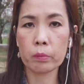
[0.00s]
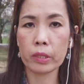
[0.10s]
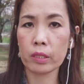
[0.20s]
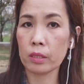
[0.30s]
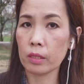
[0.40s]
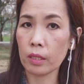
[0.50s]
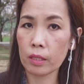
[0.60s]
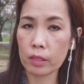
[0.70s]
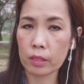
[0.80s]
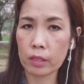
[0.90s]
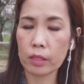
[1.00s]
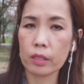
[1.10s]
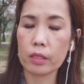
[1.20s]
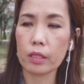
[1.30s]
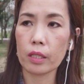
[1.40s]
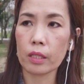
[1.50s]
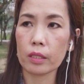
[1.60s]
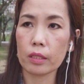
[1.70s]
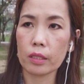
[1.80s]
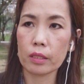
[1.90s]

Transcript: bring another elder and